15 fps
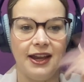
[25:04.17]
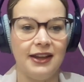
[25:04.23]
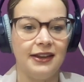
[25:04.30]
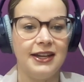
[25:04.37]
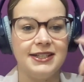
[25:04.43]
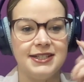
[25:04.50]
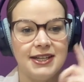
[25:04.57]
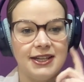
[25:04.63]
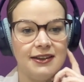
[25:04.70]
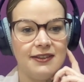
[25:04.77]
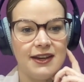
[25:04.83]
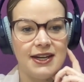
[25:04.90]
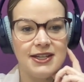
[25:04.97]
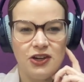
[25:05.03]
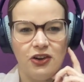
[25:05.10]
like LinkedIn
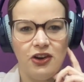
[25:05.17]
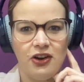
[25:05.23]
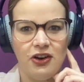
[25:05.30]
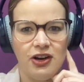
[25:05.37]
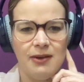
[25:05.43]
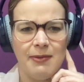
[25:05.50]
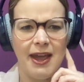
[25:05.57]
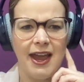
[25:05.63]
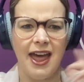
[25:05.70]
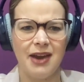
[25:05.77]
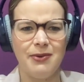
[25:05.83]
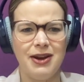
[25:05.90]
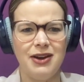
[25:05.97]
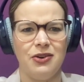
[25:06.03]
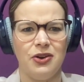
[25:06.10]
that I don't know, and I'm like, how
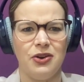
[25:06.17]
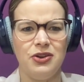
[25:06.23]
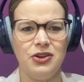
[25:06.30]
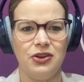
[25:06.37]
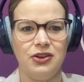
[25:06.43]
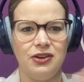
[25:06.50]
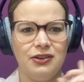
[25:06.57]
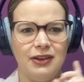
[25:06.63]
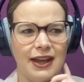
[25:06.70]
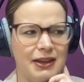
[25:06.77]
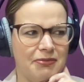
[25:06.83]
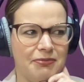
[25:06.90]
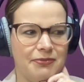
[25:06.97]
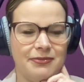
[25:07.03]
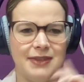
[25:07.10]
do I not know you?
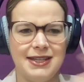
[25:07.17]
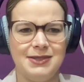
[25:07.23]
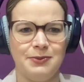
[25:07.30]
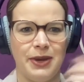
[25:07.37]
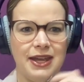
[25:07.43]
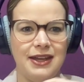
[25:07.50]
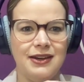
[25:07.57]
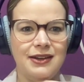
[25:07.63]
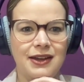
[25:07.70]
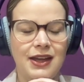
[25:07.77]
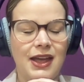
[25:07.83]
Like, that's weird.